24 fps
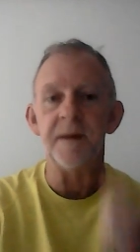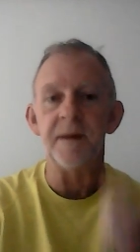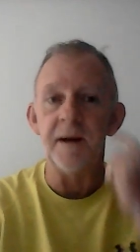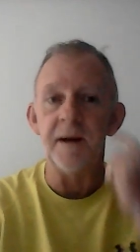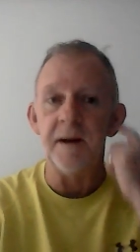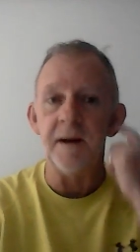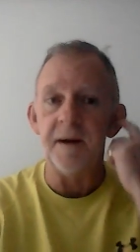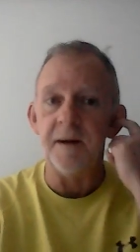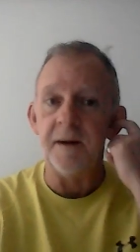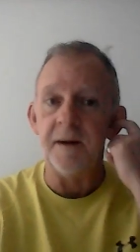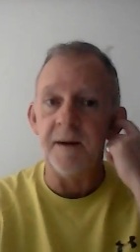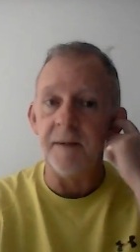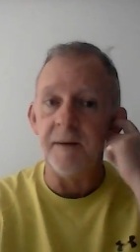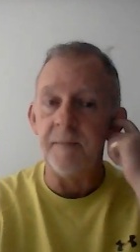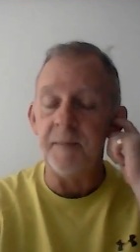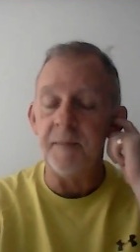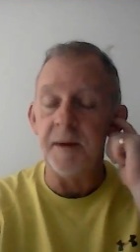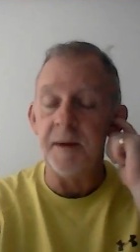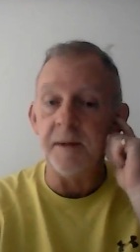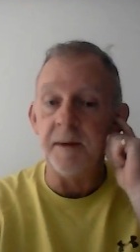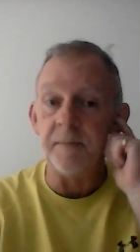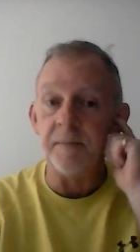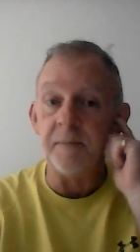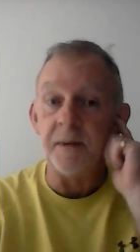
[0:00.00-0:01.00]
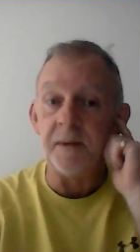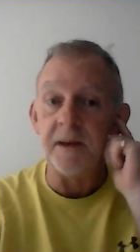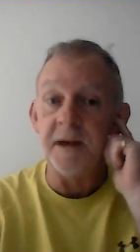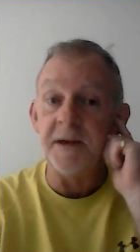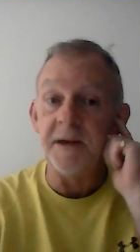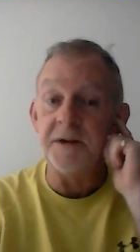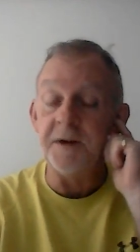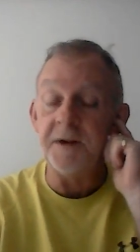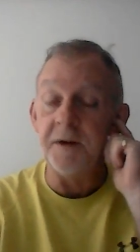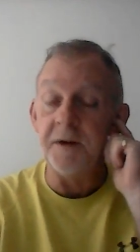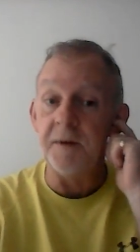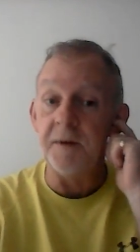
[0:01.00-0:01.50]
Uh, but
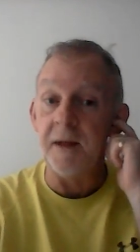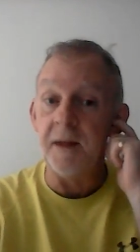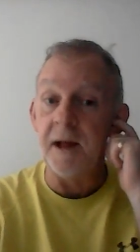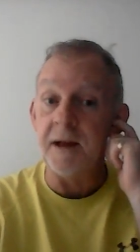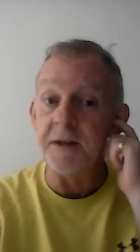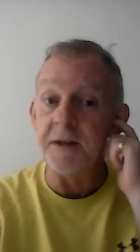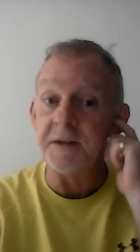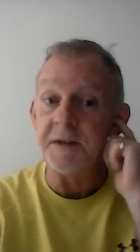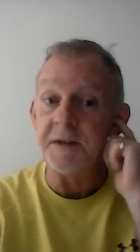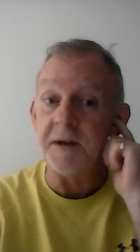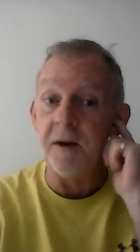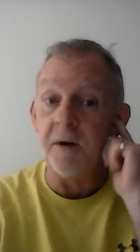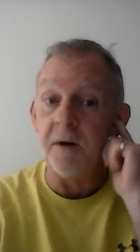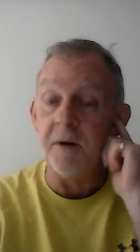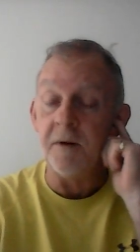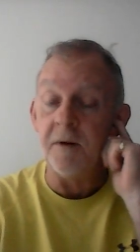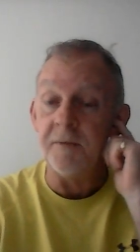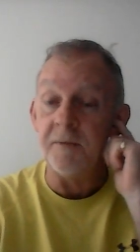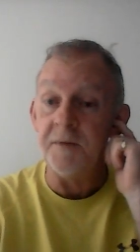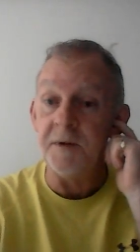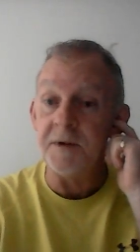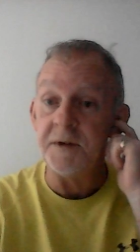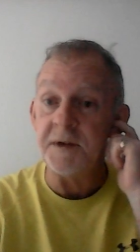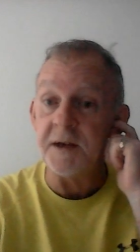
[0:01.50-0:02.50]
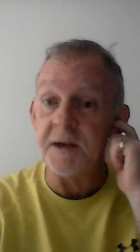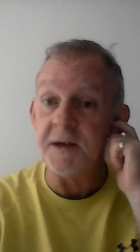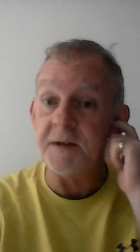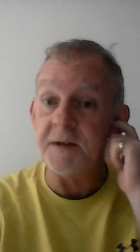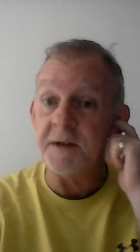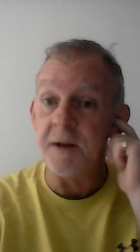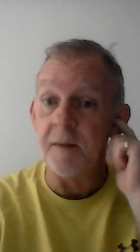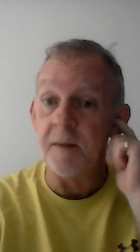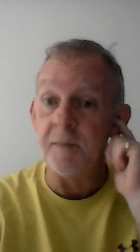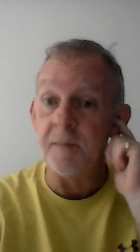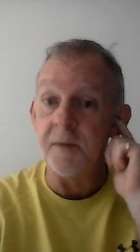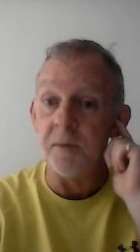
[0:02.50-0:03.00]
please do let us know if you see
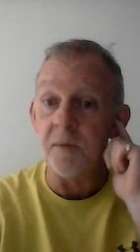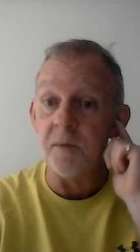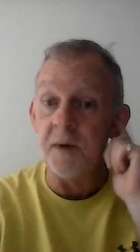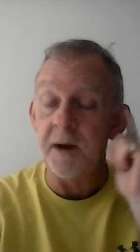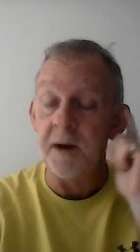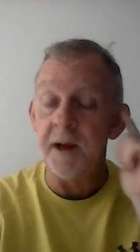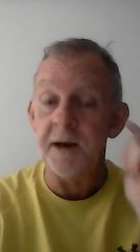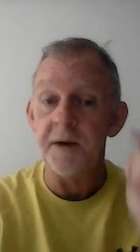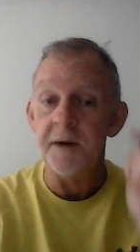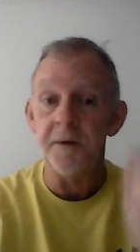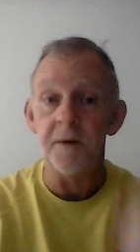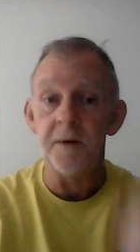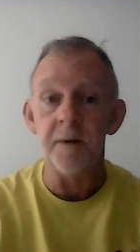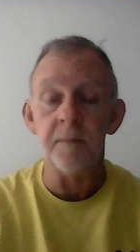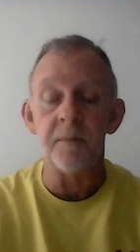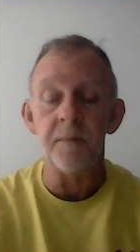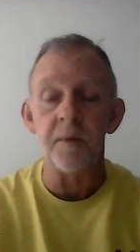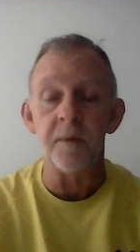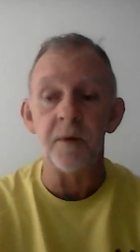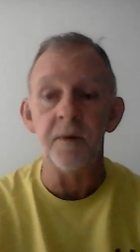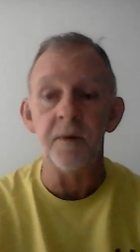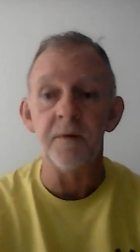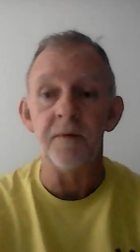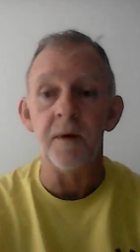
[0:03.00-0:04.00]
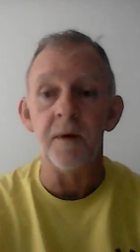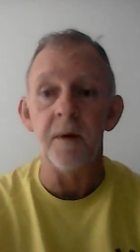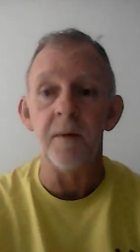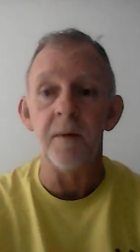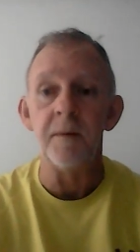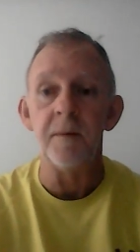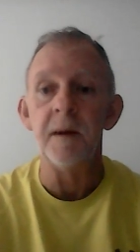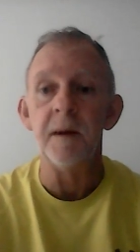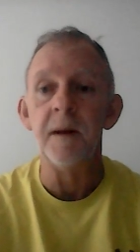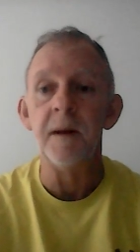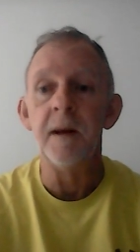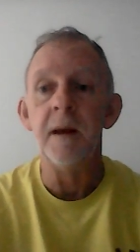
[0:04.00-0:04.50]
something we need to improve
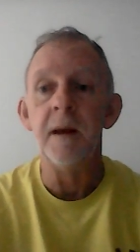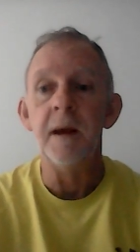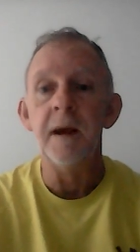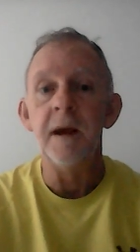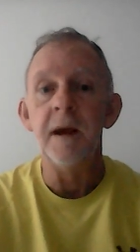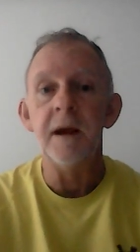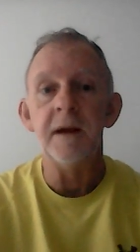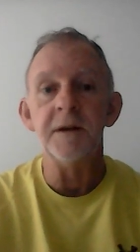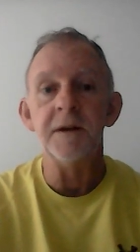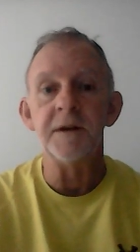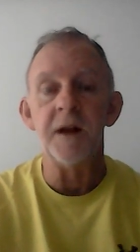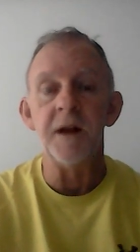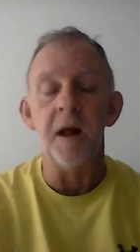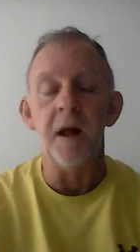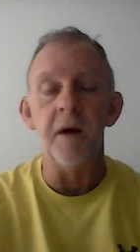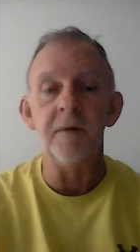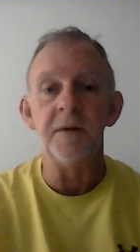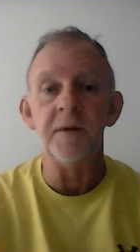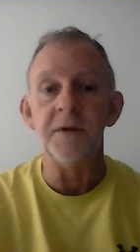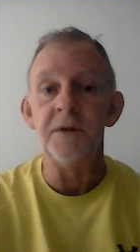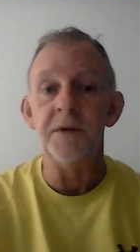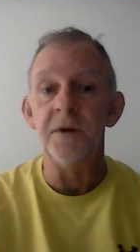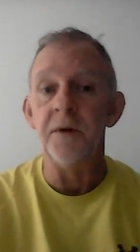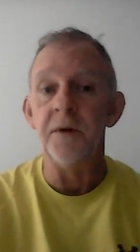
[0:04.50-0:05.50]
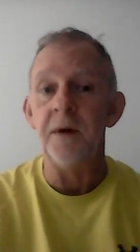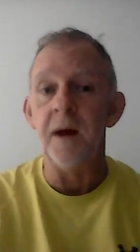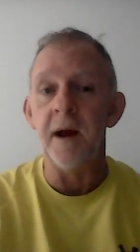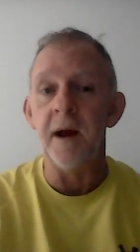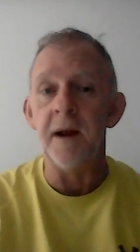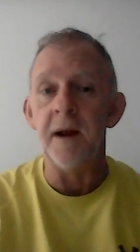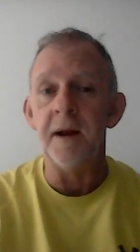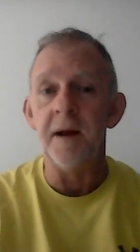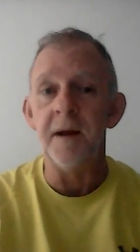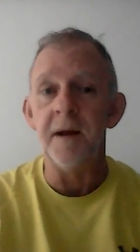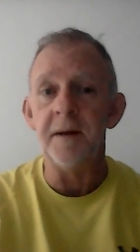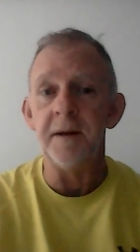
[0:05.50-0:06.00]
on. As long as you're
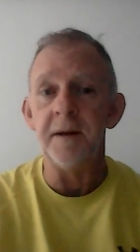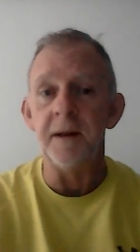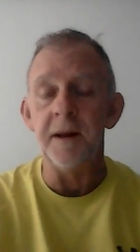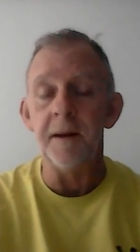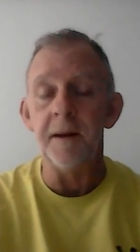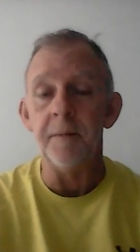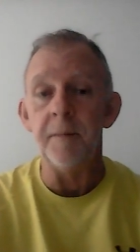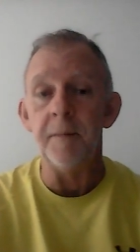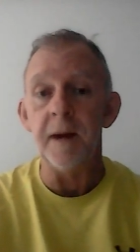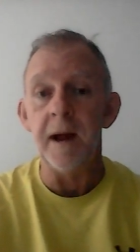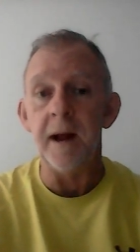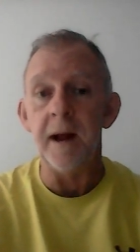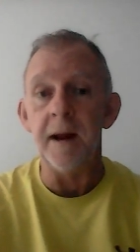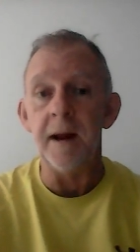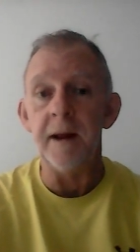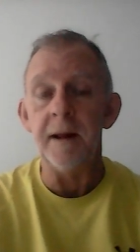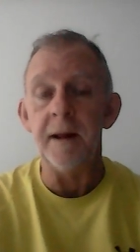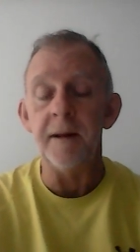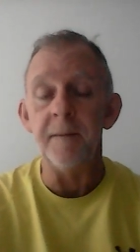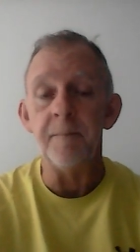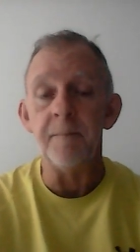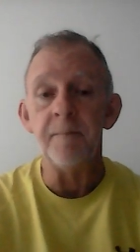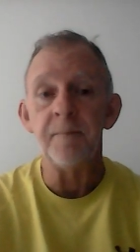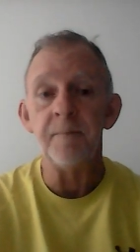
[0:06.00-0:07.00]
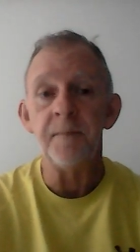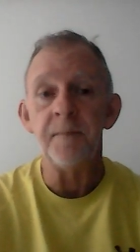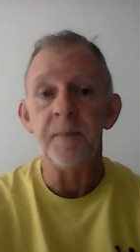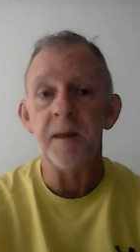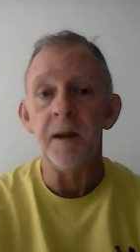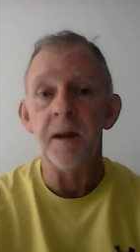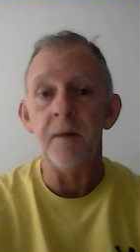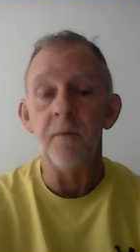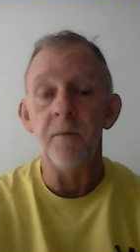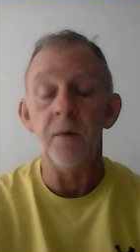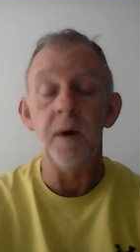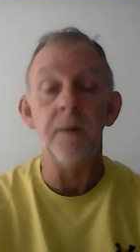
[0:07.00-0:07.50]
not ugly about it,
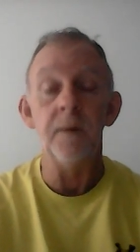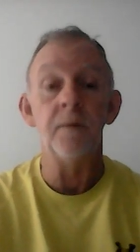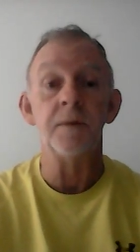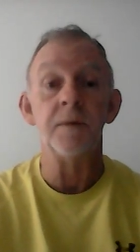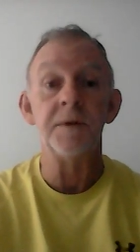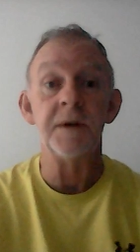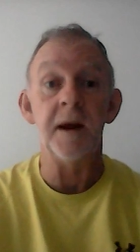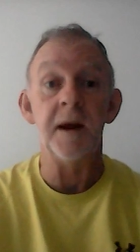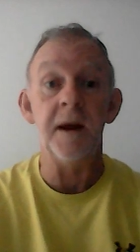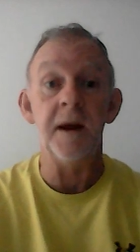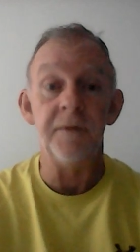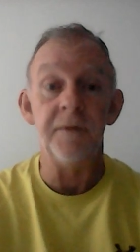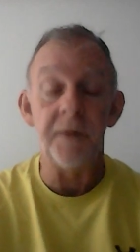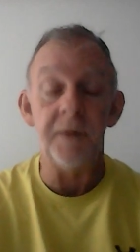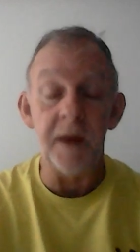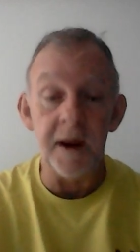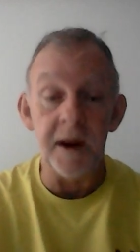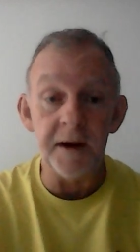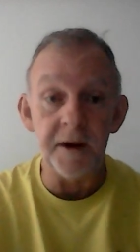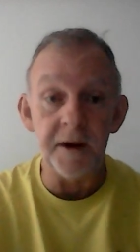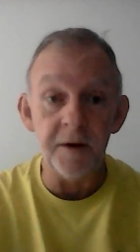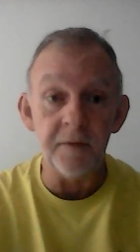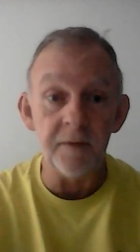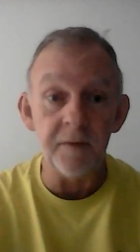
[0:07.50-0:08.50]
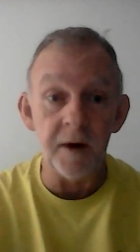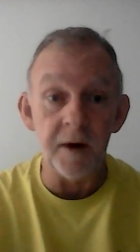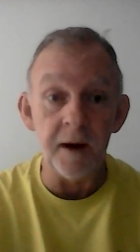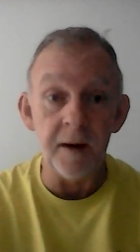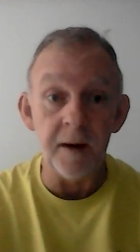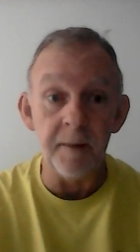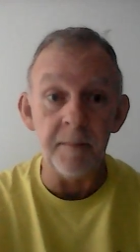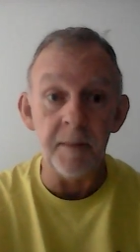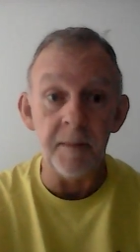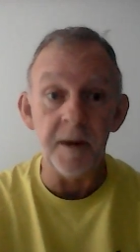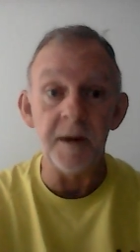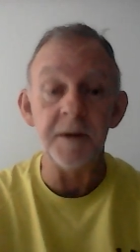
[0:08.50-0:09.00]
we will say thank you
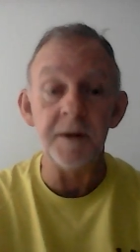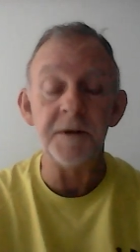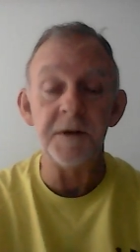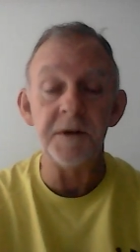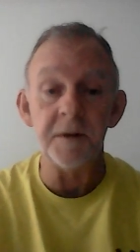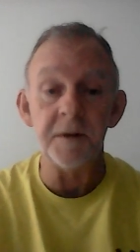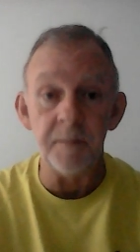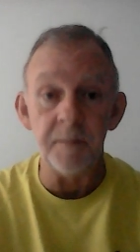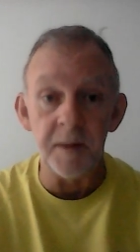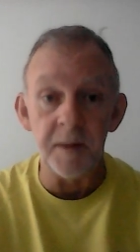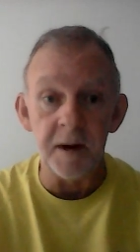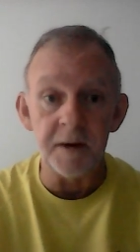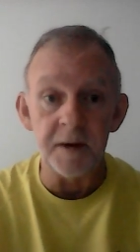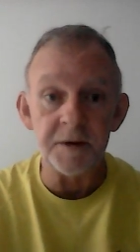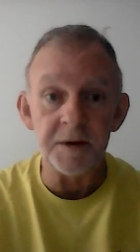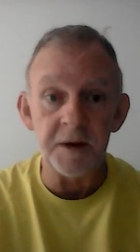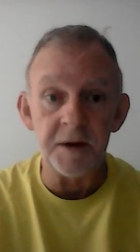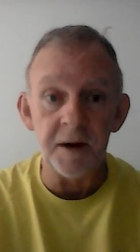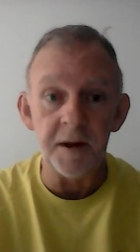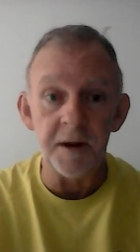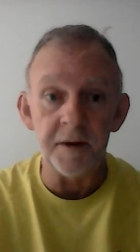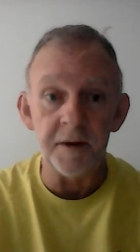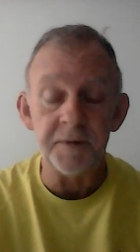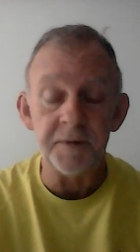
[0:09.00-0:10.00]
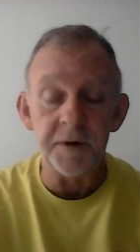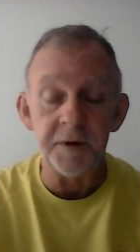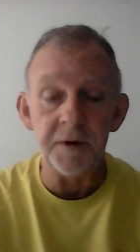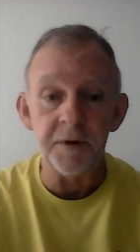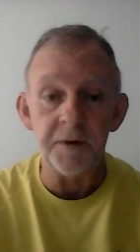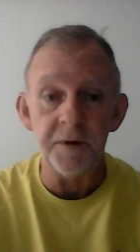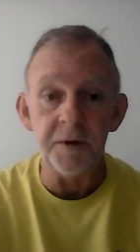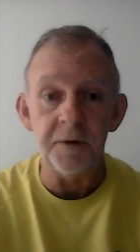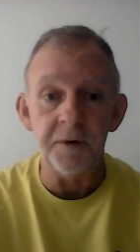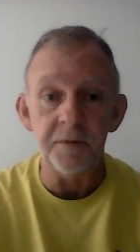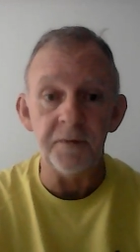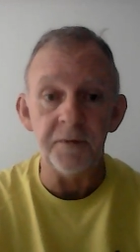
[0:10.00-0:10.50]
very much and much love to
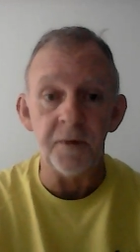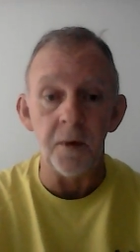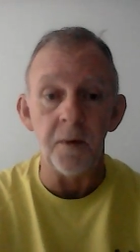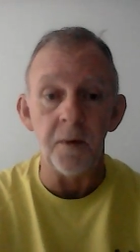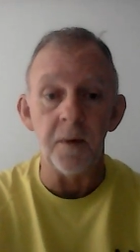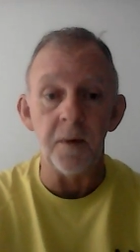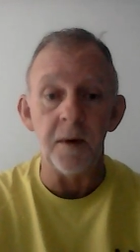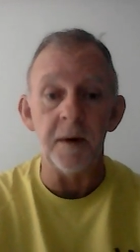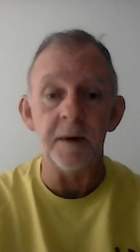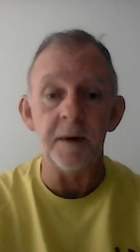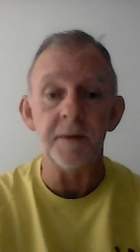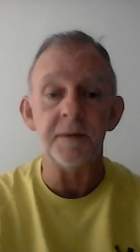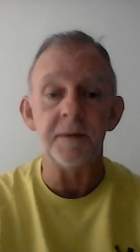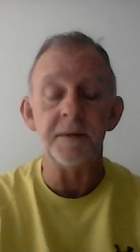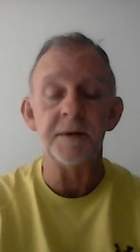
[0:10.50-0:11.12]
you for it.